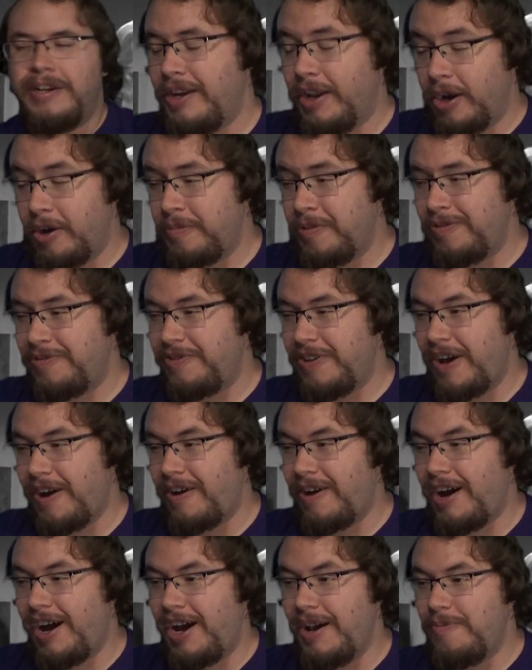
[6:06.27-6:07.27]
Now, to be
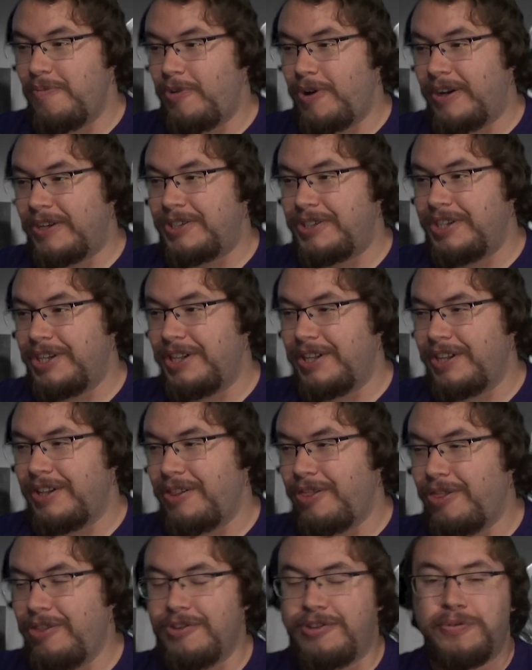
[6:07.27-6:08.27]
fair, I'm
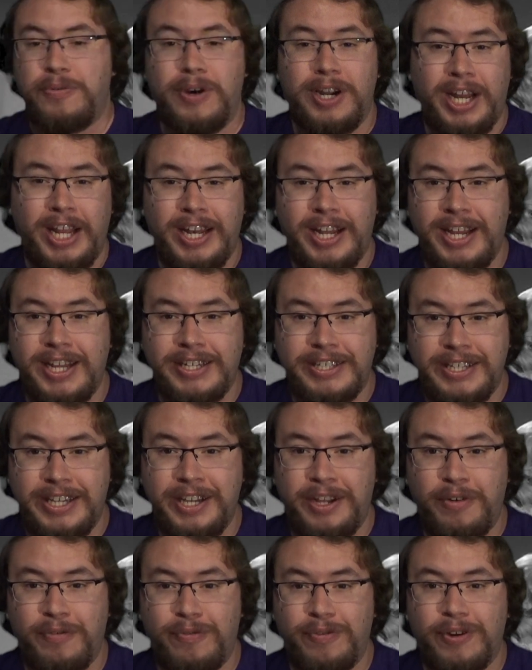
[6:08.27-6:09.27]
watching the
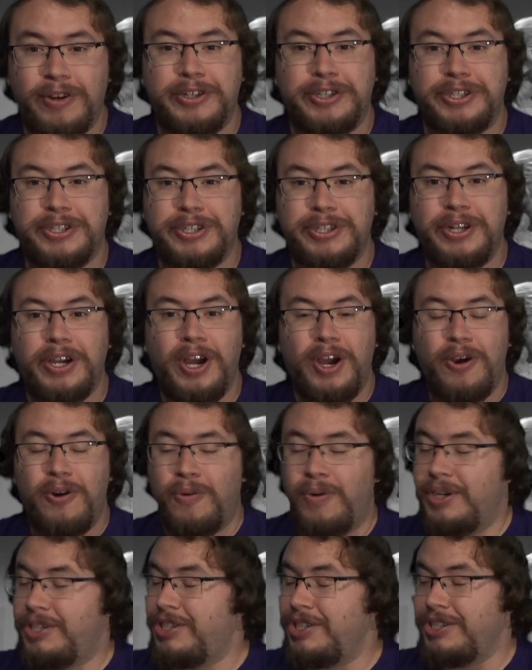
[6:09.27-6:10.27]
2019 version,
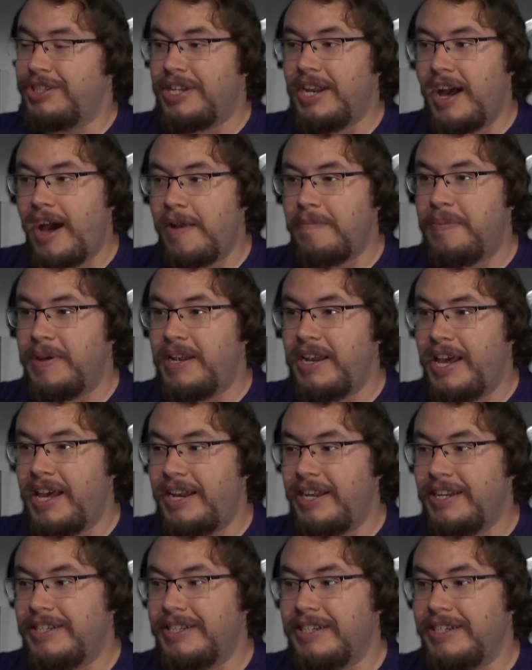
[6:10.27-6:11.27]
which has not been
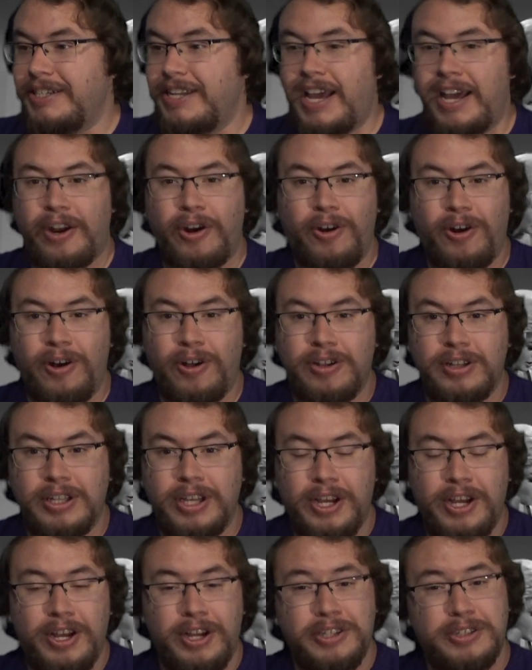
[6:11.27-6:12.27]
edited at
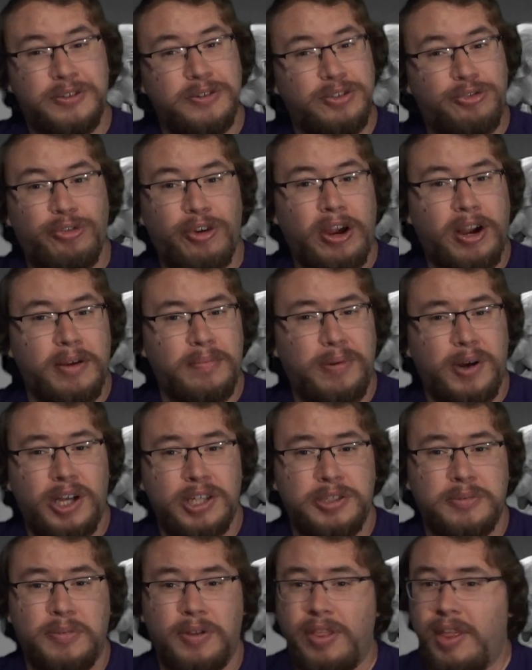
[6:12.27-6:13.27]
all, so it's very
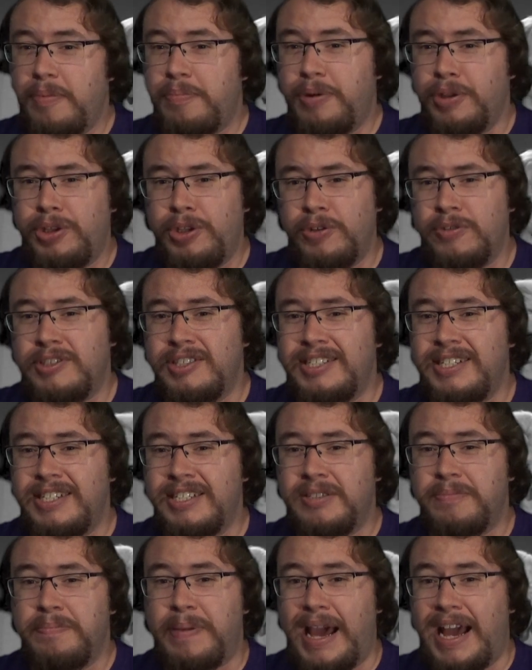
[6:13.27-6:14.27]
possible they put those
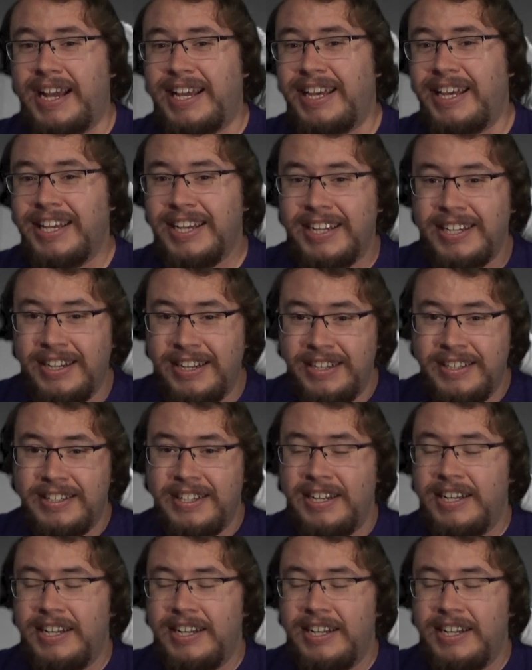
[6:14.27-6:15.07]
scenes back in,